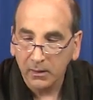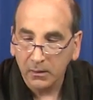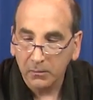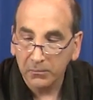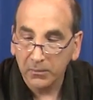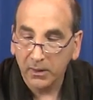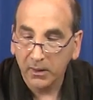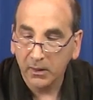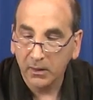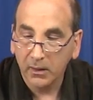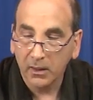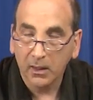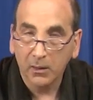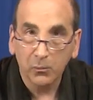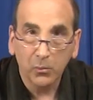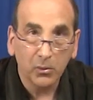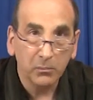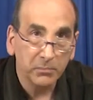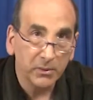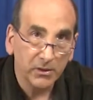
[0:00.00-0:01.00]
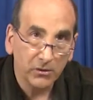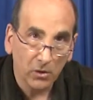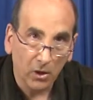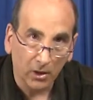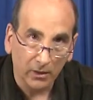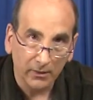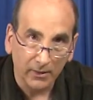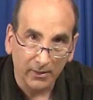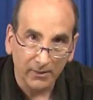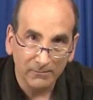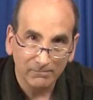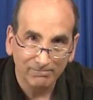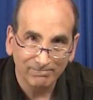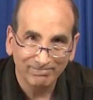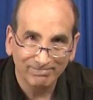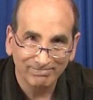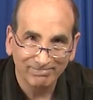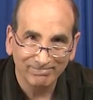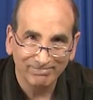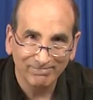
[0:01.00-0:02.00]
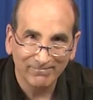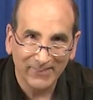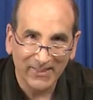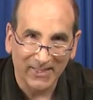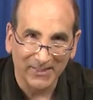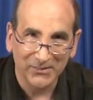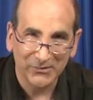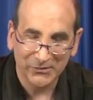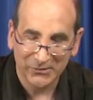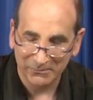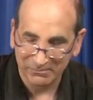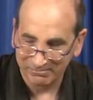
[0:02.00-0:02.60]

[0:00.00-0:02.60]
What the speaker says: but I won't be talking. Thanks.